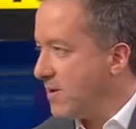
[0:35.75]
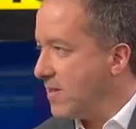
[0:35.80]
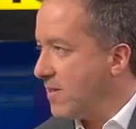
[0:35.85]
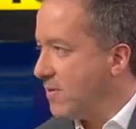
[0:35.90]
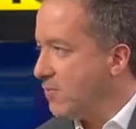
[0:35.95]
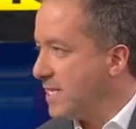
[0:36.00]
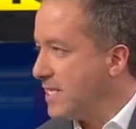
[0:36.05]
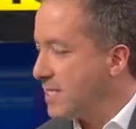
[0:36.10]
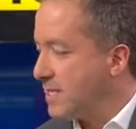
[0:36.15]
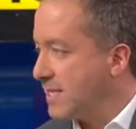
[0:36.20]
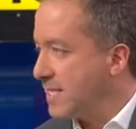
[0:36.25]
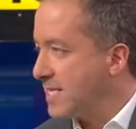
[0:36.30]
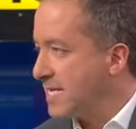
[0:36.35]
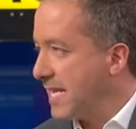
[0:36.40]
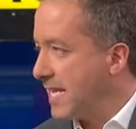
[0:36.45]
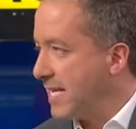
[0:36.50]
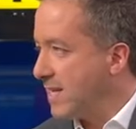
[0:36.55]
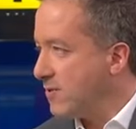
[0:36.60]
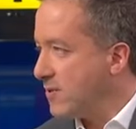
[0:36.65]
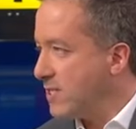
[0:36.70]
the reason I
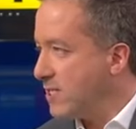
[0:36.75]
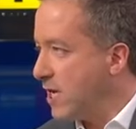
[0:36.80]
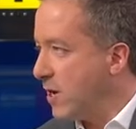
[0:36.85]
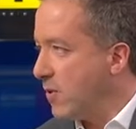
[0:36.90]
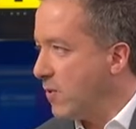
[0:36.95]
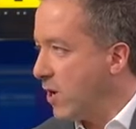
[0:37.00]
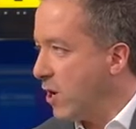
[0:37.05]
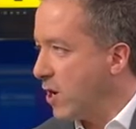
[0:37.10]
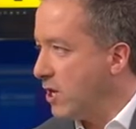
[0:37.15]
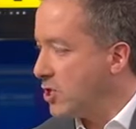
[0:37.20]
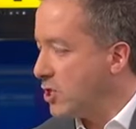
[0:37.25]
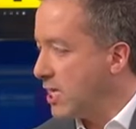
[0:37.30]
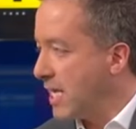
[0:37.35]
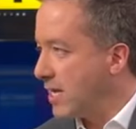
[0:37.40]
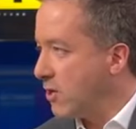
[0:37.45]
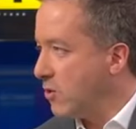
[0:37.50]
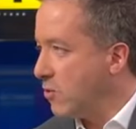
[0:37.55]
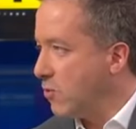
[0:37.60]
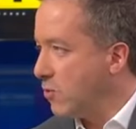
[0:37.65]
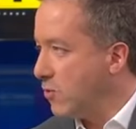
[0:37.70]
say there was no
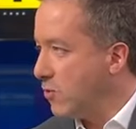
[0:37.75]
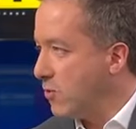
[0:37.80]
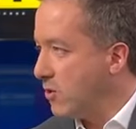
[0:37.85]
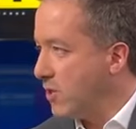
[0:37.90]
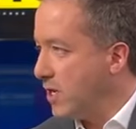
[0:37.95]
hijack or